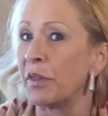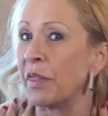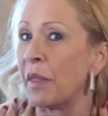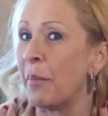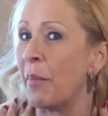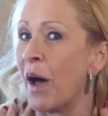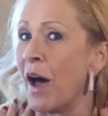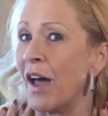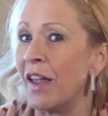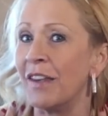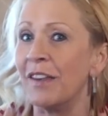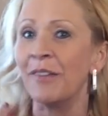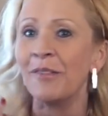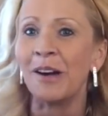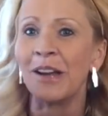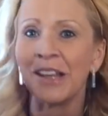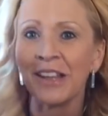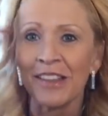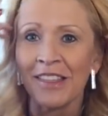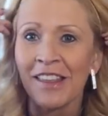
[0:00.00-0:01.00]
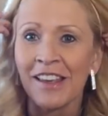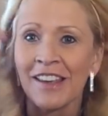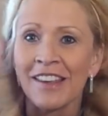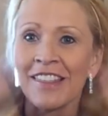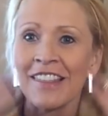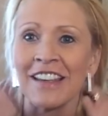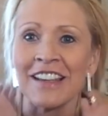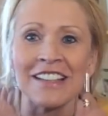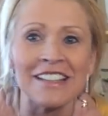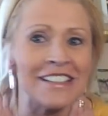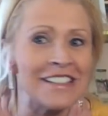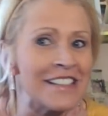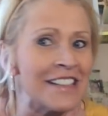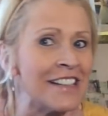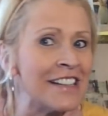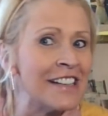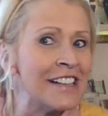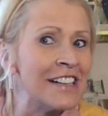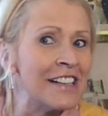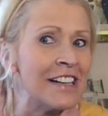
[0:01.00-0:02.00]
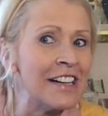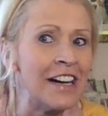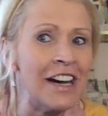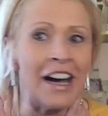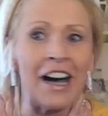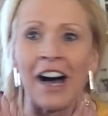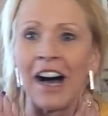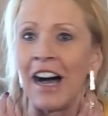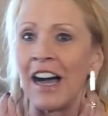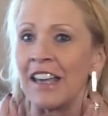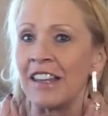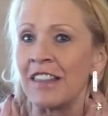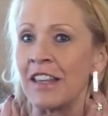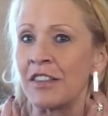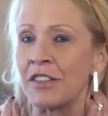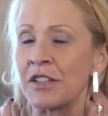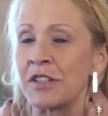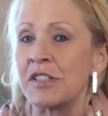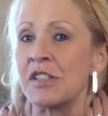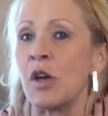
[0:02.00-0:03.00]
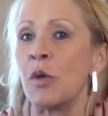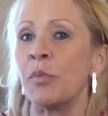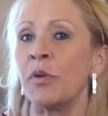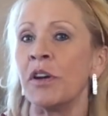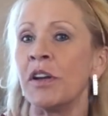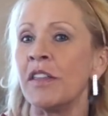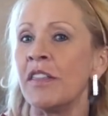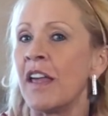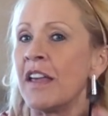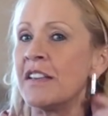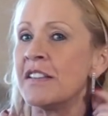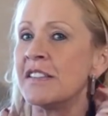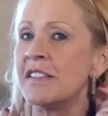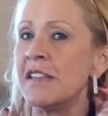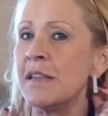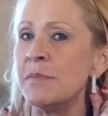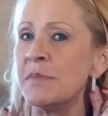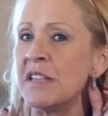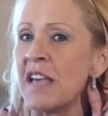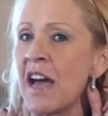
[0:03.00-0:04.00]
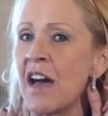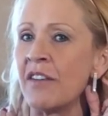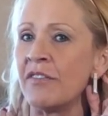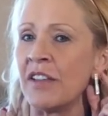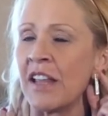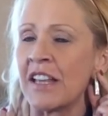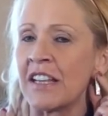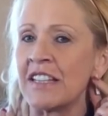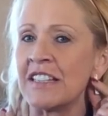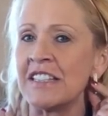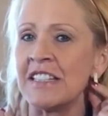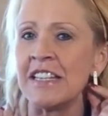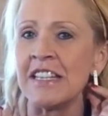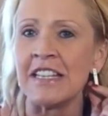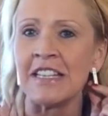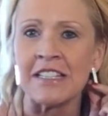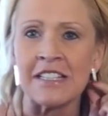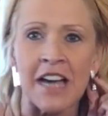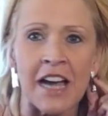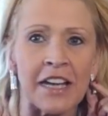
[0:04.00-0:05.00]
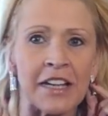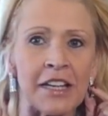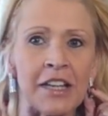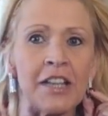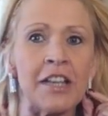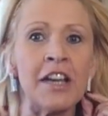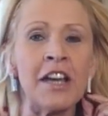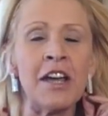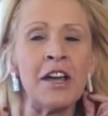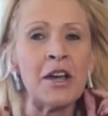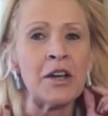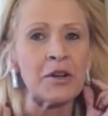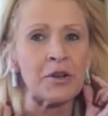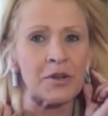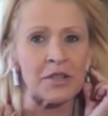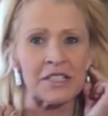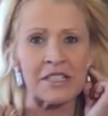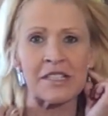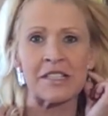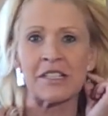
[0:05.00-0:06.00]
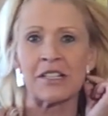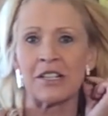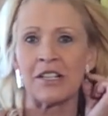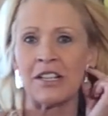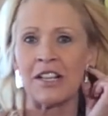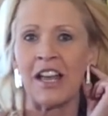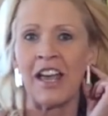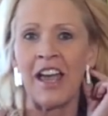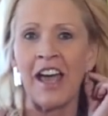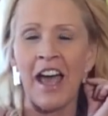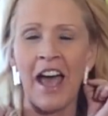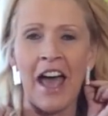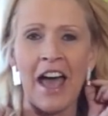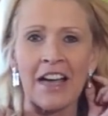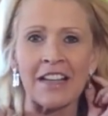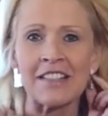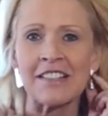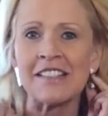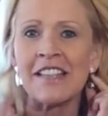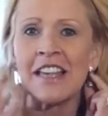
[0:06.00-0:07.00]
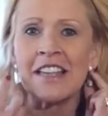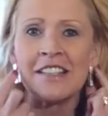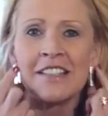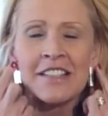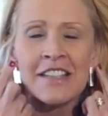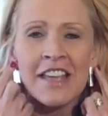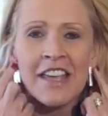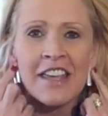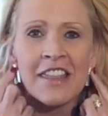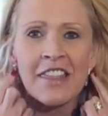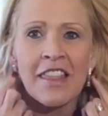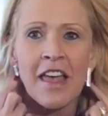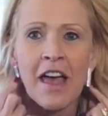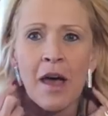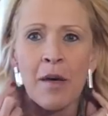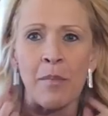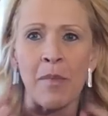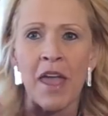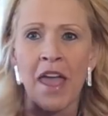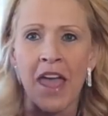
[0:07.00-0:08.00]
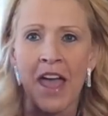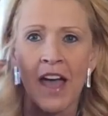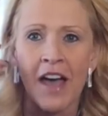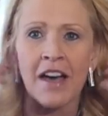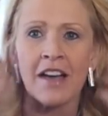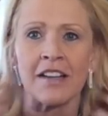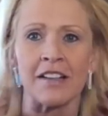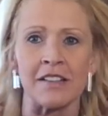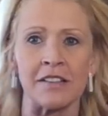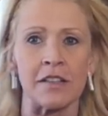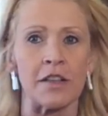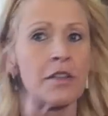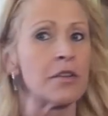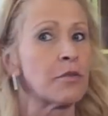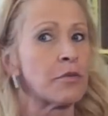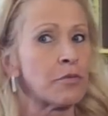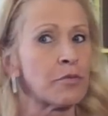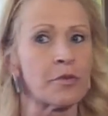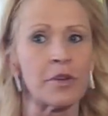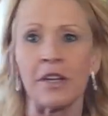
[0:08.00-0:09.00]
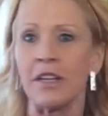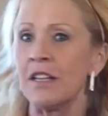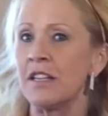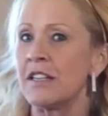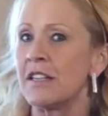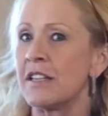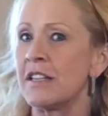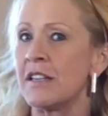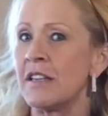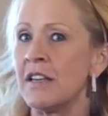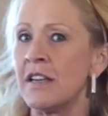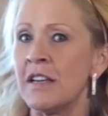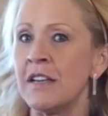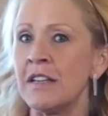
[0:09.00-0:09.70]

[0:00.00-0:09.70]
put them on. What do you think of these? I think they're so pretty. They seem to have like a teeny tiny crystal accent in them and they're really